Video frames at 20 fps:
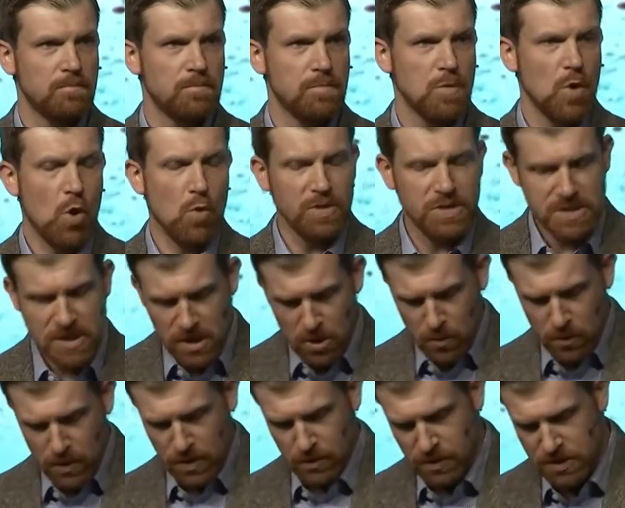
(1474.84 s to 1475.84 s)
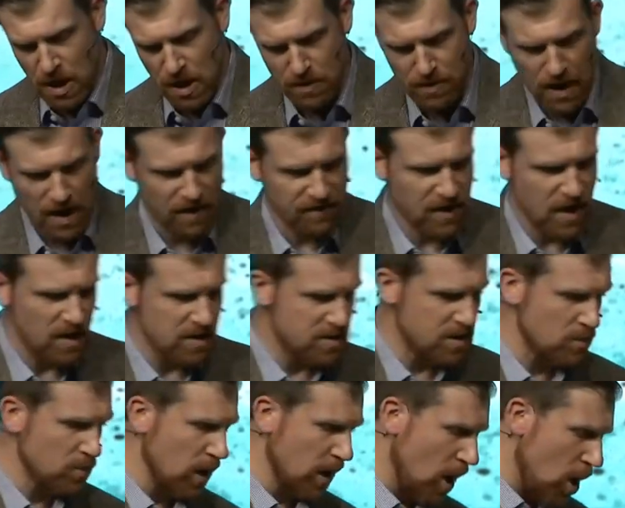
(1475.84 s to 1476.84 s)
Or we sit here and we, we talk about Afghanistan,
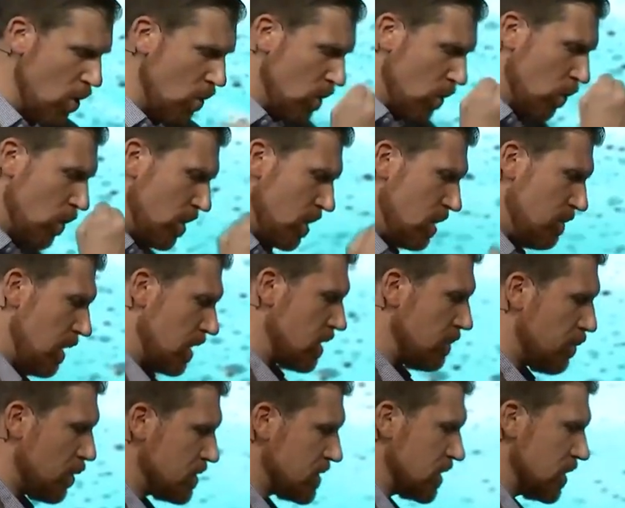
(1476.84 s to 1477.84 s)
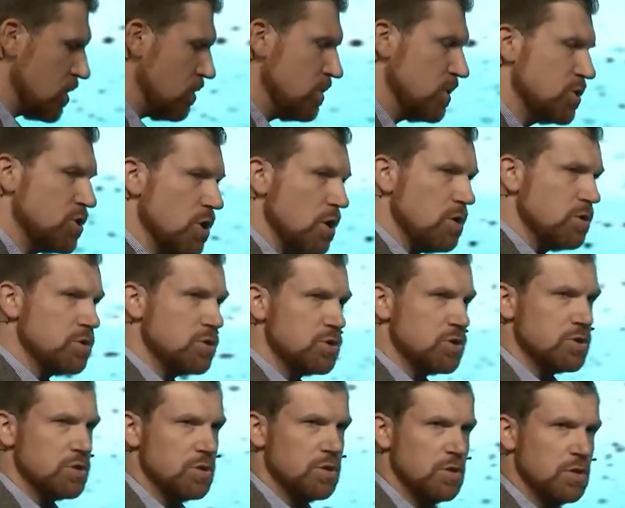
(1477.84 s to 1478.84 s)
we're like, oh, we're worried about the persecuted
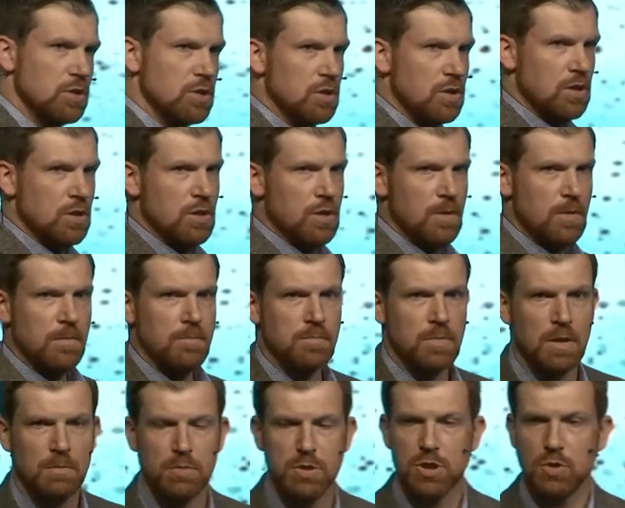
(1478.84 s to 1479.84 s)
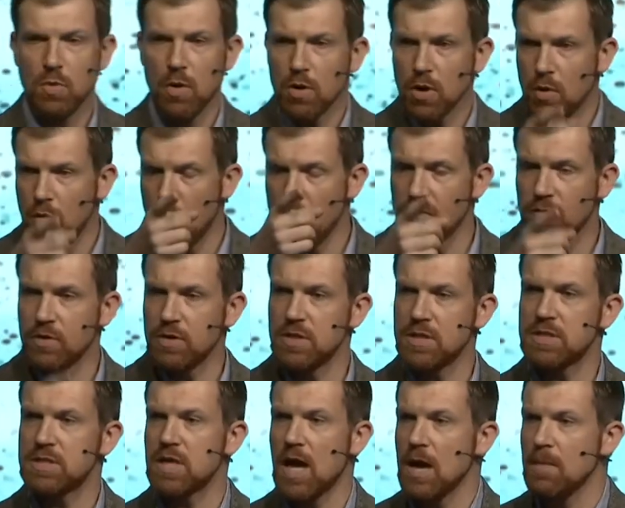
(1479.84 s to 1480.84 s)
church. But you won't go over and
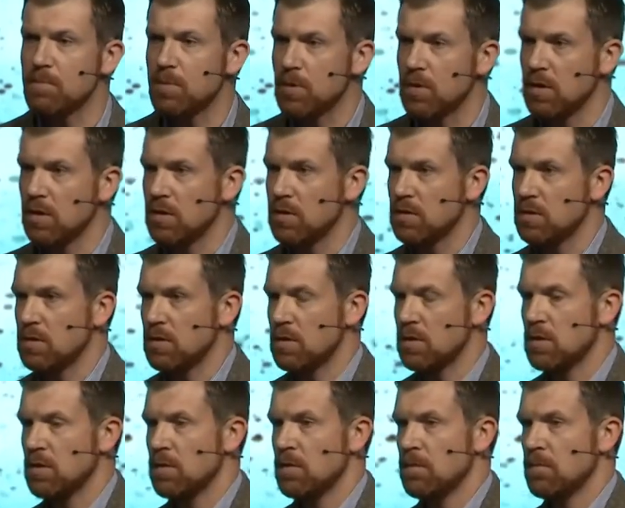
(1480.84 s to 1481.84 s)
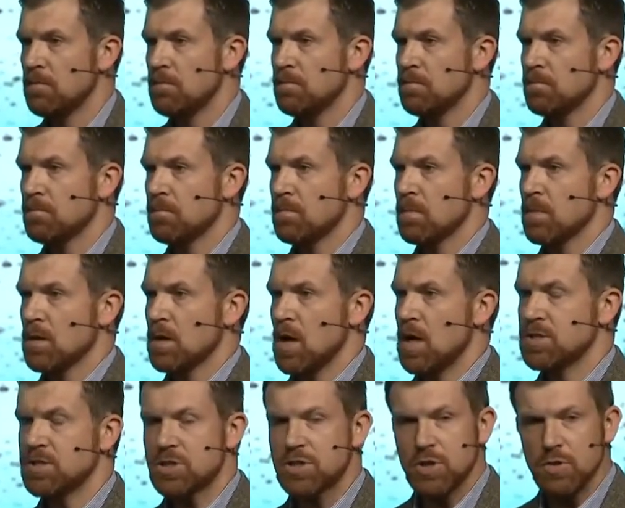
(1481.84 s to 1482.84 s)
disciple a
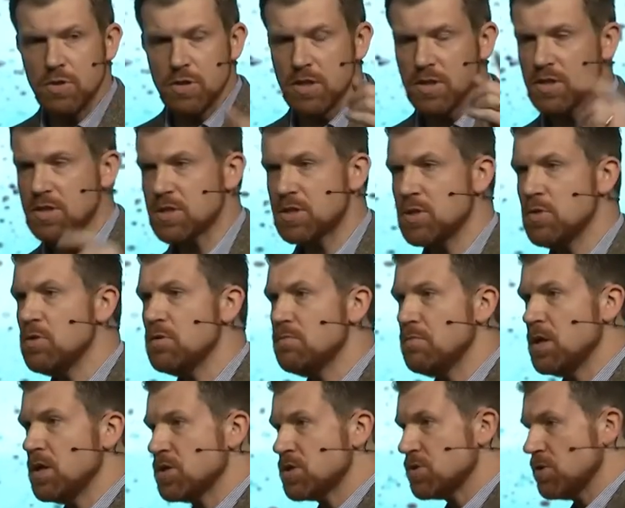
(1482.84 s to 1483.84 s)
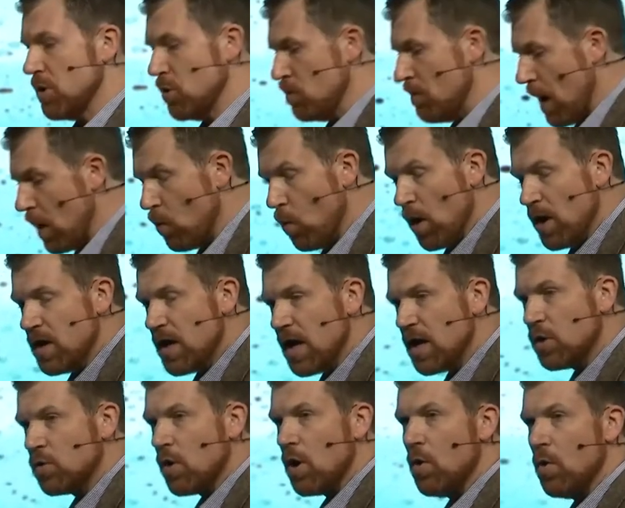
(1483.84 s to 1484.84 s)
student in the student ministry who might one day
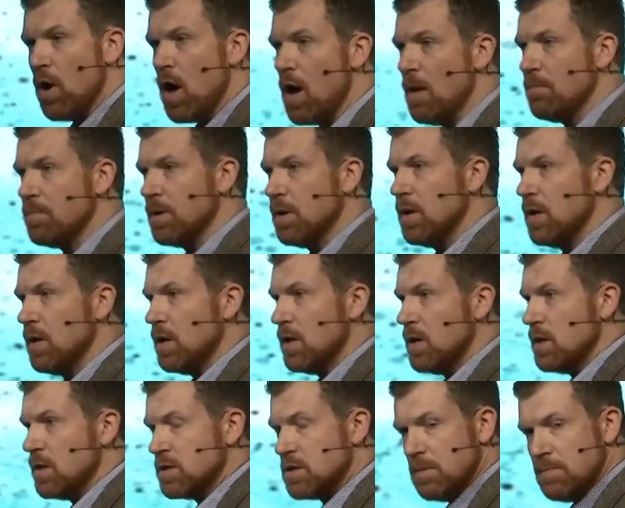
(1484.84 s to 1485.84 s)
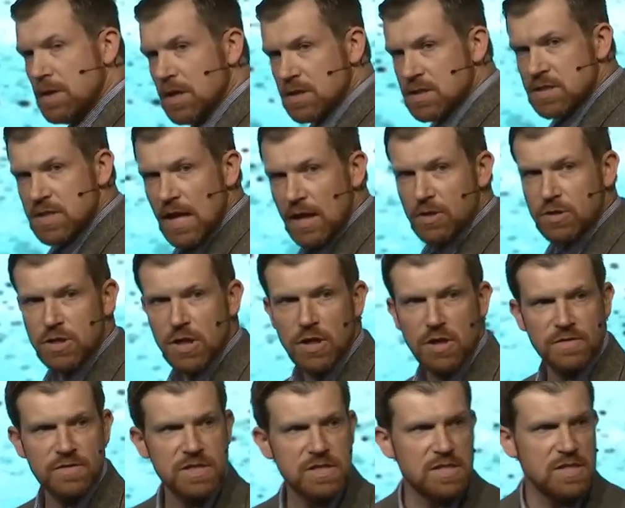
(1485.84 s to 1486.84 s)
grow up to be a secretary
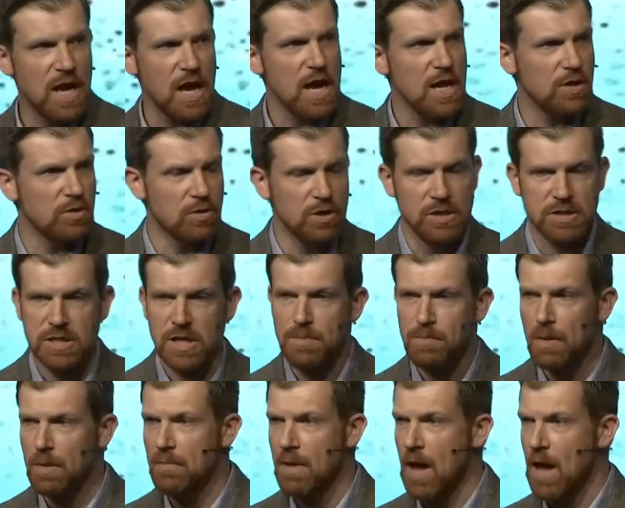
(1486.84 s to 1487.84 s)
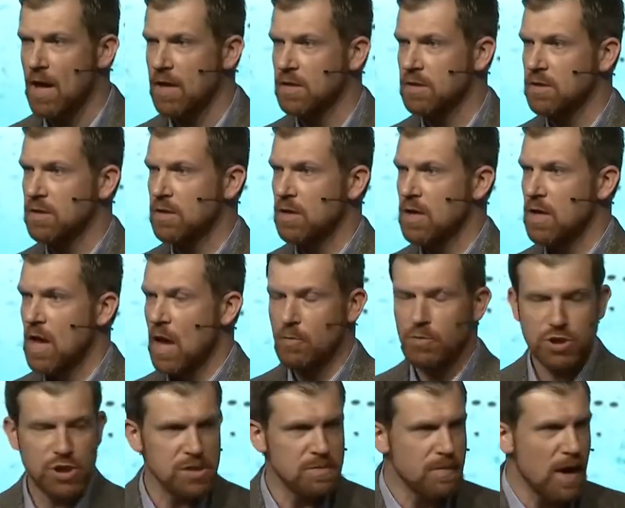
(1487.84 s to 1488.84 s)
of state or a diplomat and when
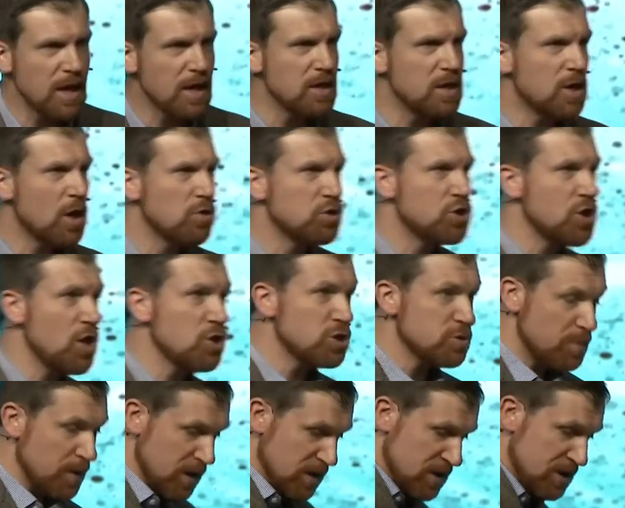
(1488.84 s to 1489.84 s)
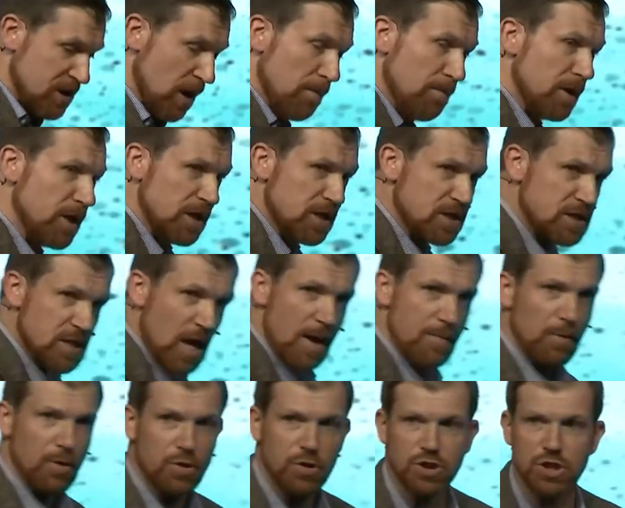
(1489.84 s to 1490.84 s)
she's making negotiations, because somebody
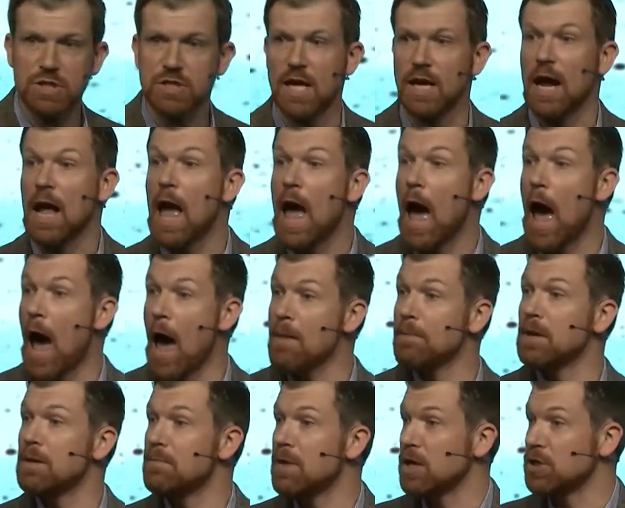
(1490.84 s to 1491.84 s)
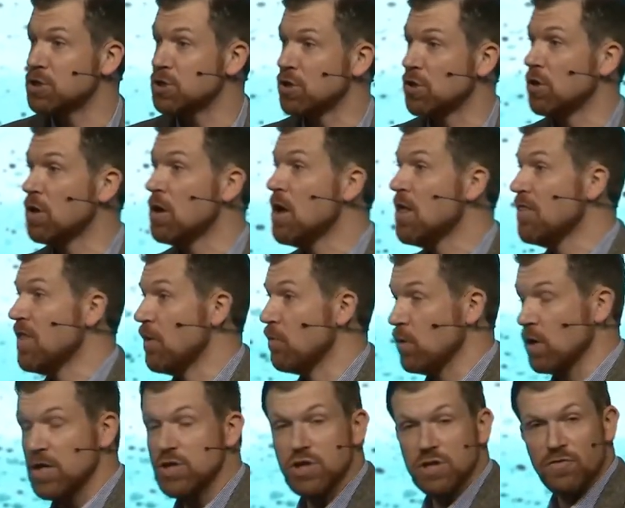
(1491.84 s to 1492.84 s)
discipled her, she's like, I'm going to make sure that
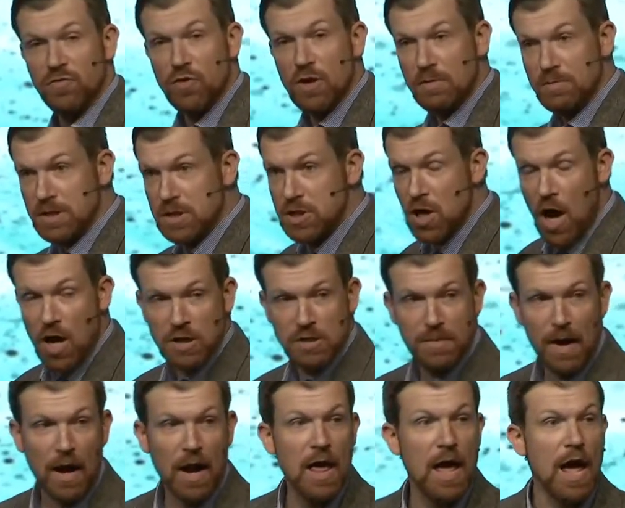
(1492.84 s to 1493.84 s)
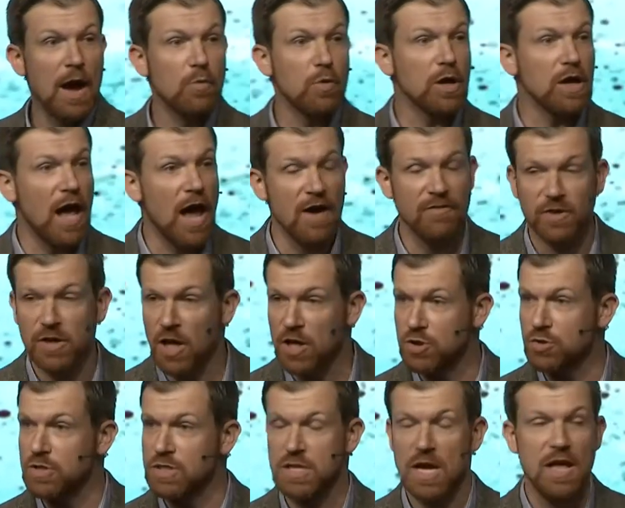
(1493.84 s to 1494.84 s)
religious freedom is talked about. And we're going to have
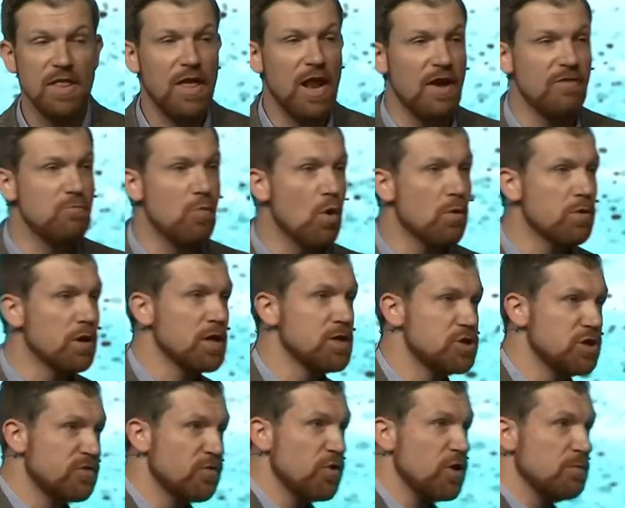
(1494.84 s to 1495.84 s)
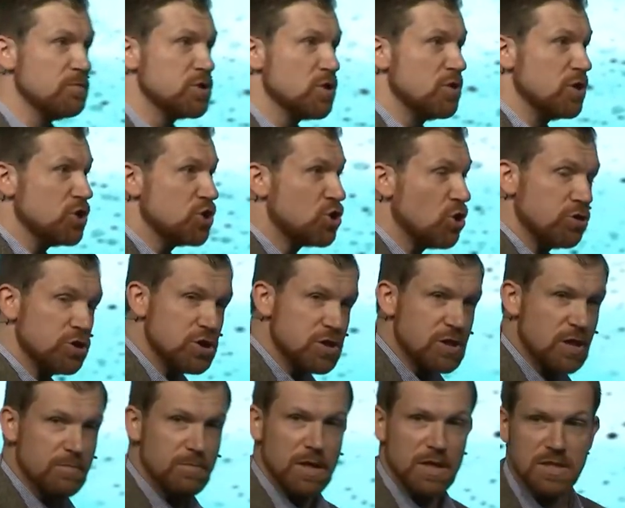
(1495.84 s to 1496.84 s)
countries that have more religious freedom so that churches
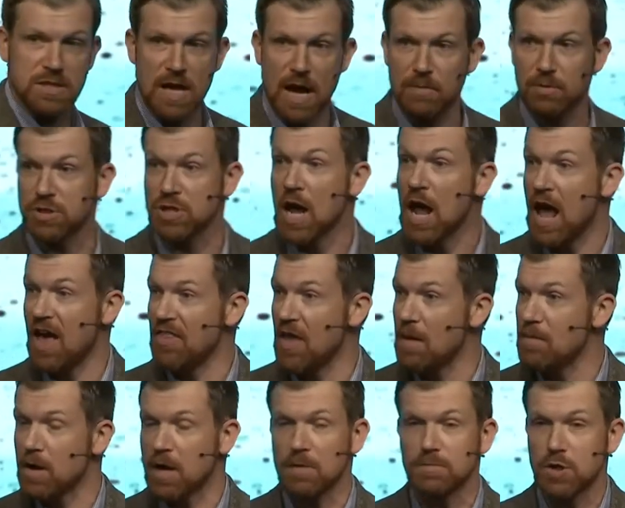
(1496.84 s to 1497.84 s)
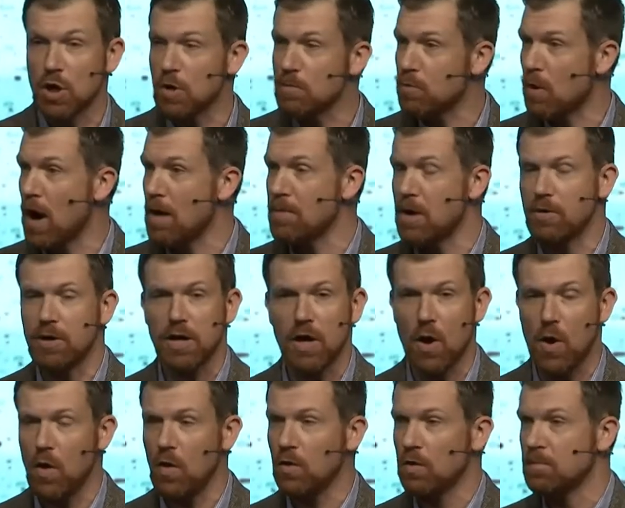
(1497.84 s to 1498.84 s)
can be established. And that becomes her primary
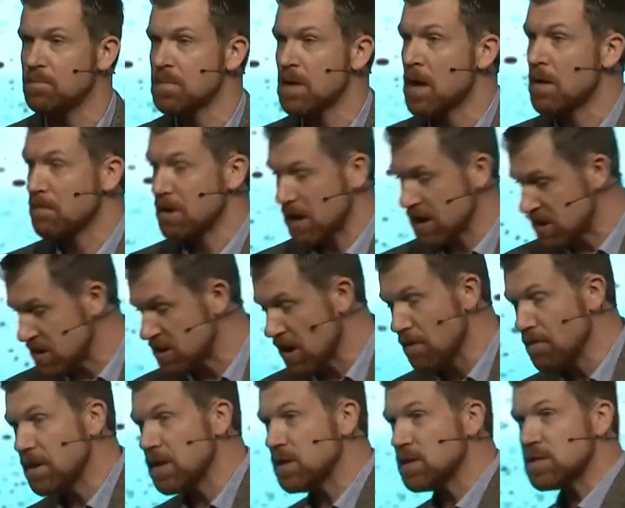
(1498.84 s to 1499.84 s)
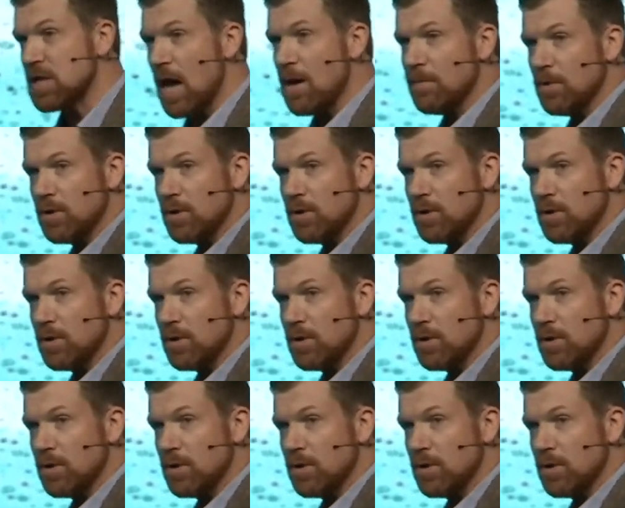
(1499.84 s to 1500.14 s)
goal because somebody discipled